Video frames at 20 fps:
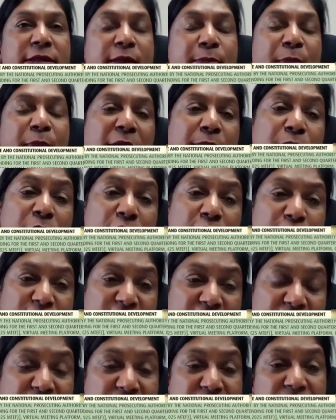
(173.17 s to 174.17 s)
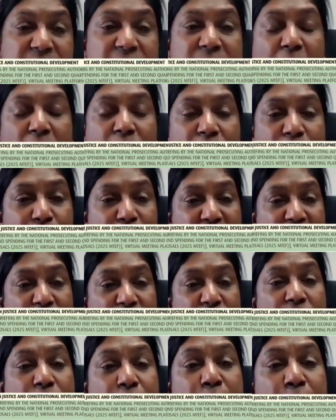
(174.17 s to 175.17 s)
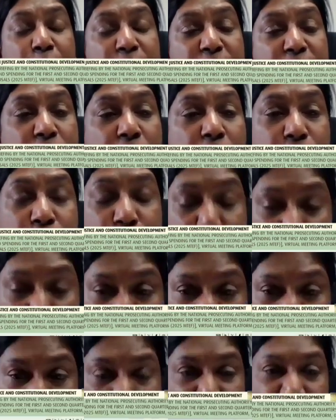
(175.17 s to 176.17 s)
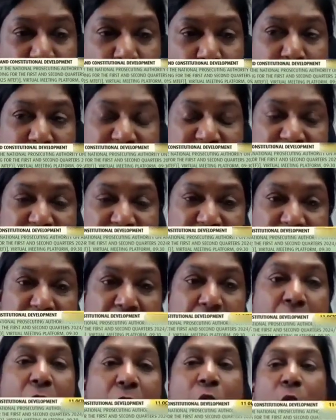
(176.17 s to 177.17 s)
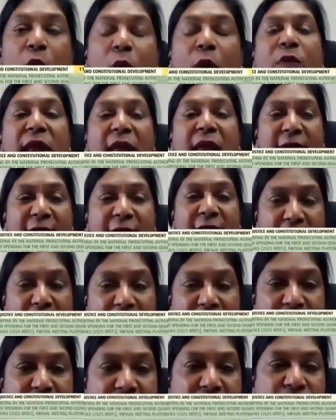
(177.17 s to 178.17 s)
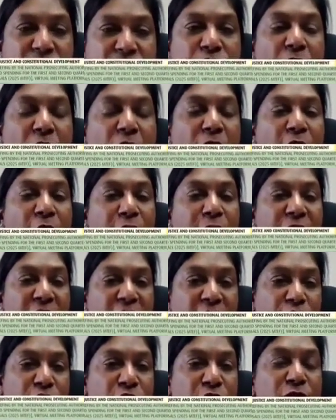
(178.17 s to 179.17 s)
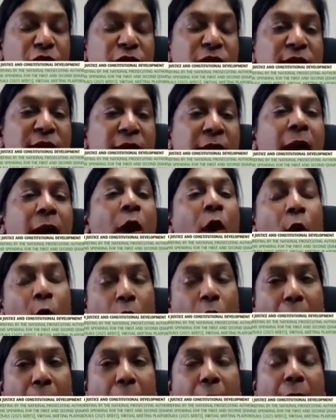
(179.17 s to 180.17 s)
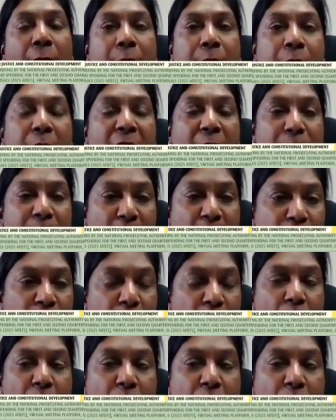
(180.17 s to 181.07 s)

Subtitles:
Department of Justice counterparts on the 15th of June, 2023, where we again raised all of the issues about the